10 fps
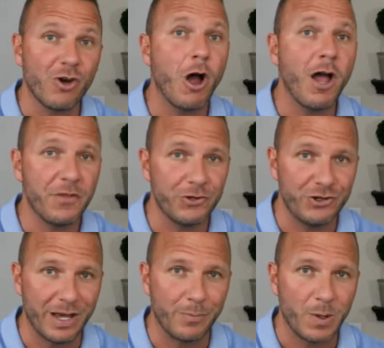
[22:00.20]
on the
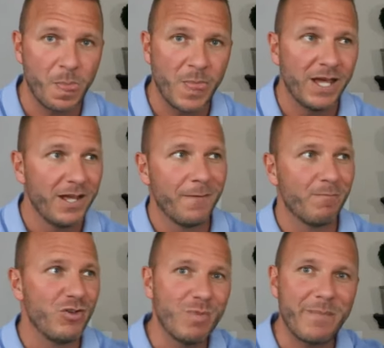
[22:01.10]
ship.
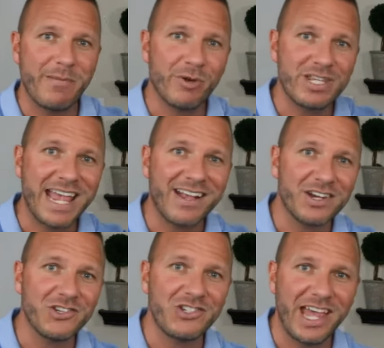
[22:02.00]
You might be able to yank on
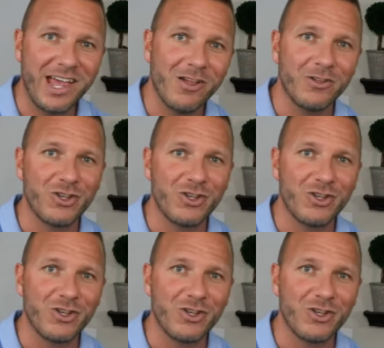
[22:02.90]
a sail.